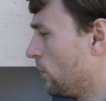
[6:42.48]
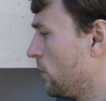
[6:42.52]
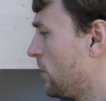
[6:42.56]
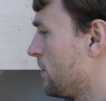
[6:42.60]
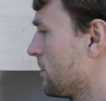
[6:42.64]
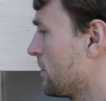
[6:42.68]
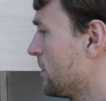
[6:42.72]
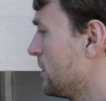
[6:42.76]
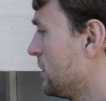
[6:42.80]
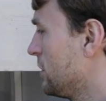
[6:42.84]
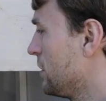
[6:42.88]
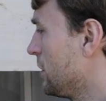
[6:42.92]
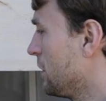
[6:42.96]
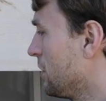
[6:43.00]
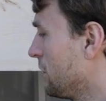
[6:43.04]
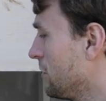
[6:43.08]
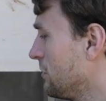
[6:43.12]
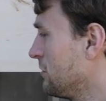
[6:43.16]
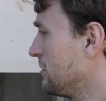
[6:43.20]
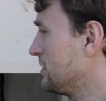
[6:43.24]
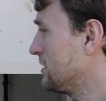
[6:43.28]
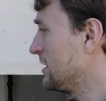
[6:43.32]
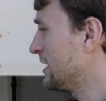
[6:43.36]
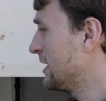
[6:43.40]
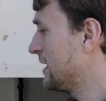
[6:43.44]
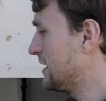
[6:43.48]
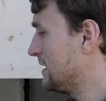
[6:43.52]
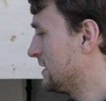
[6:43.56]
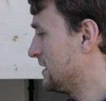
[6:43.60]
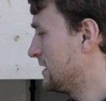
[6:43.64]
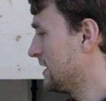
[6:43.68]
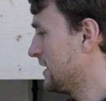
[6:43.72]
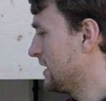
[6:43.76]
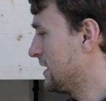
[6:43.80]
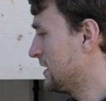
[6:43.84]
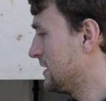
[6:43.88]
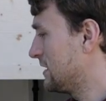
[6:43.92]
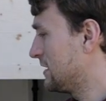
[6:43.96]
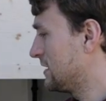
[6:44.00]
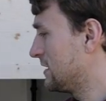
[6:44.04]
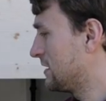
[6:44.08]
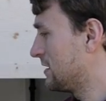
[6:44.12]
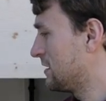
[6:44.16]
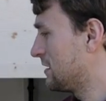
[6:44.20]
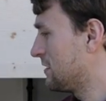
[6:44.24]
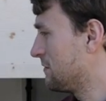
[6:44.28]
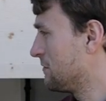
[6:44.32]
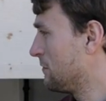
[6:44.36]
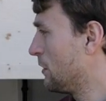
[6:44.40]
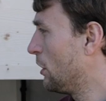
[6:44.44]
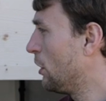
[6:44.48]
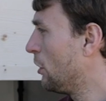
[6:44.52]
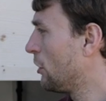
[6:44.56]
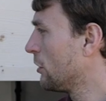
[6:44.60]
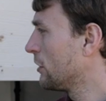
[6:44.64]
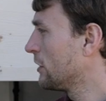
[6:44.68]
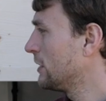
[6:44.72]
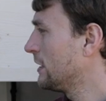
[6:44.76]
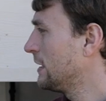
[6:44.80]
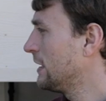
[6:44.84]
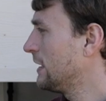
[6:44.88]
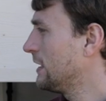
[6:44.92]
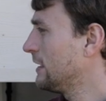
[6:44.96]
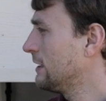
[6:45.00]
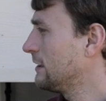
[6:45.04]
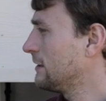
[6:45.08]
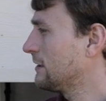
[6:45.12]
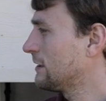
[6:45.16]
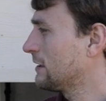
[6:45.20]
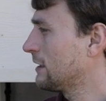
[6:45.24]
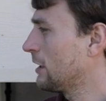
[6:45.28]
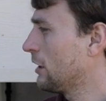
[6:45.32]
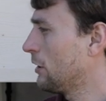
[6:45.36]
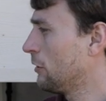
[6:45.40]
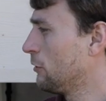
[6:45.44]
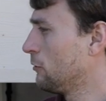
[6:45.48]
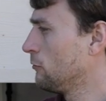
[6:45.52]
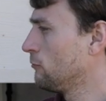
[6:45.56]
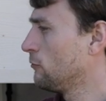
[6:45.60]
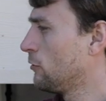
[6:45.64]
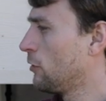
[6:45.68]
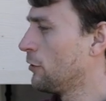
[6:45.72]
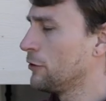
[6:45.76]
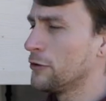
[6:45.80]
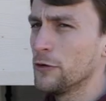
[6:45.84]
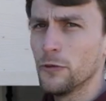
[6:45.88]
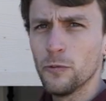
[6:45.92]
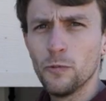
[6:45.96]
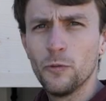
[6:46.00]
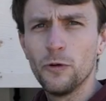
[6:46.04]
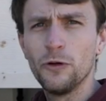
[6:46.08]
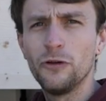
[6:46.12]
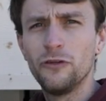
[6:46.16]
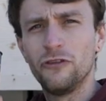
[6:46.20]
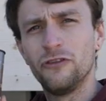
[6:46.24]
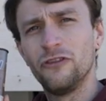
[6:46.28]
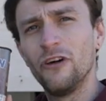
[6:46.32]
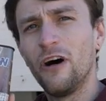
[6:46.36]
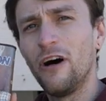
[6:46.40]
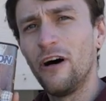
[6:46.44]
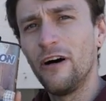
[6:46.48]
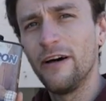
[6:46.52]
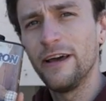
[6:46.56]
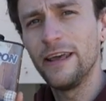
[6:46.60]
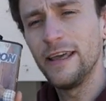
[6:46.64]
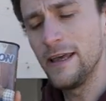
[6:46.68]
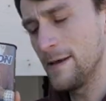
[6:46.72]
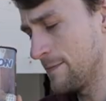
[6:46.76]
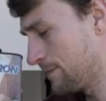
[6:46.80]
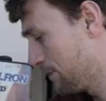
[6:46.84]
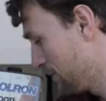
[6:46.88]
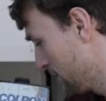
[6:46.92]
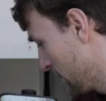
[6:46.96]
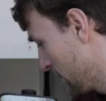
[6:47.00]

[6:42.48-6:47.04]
all I'm gonna use is this mahogany Colron wood dye.